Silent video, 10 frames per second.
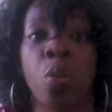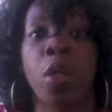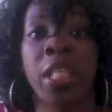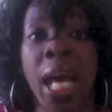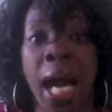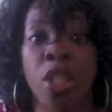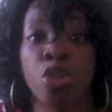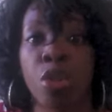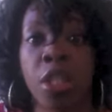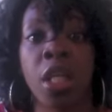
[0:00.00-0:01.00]
We're not
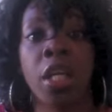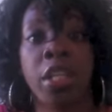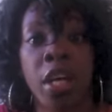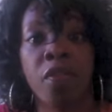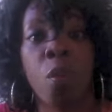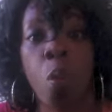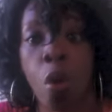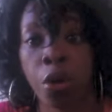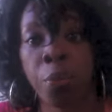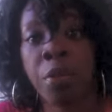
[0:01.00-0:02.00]
drinking enough
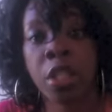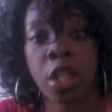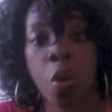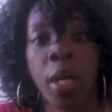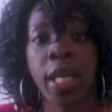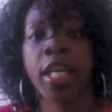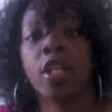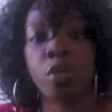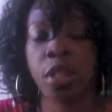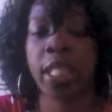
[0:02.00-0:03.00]
water. So
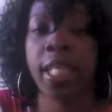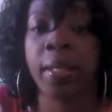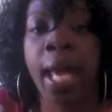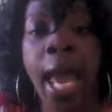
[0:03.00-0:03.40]
here's the key.